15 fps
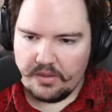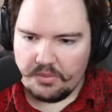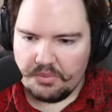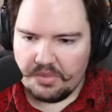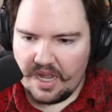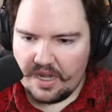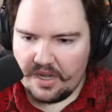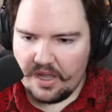
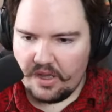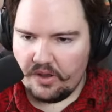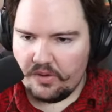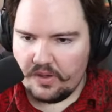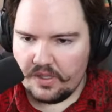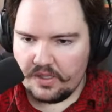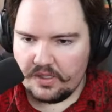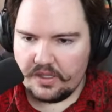But I know
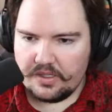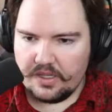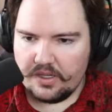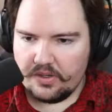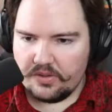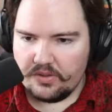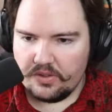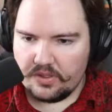in
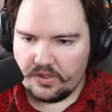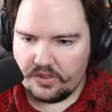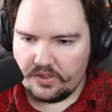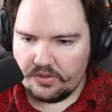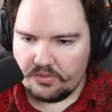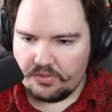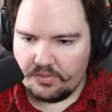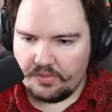Godot you can
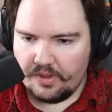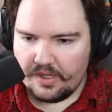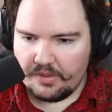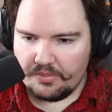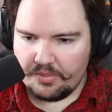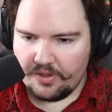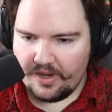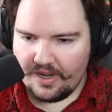do like
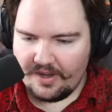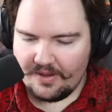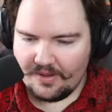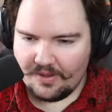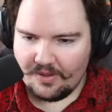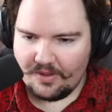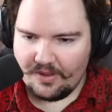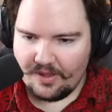
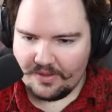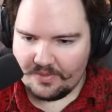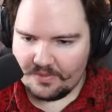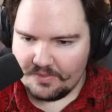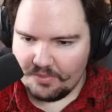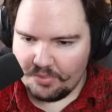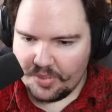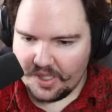a
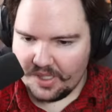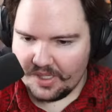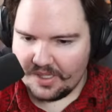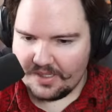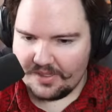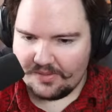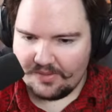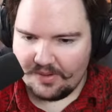billion
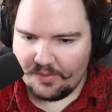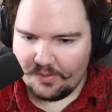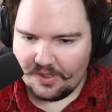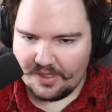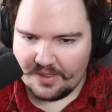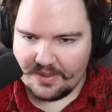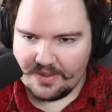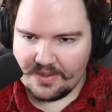different
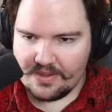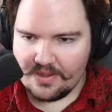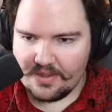ones.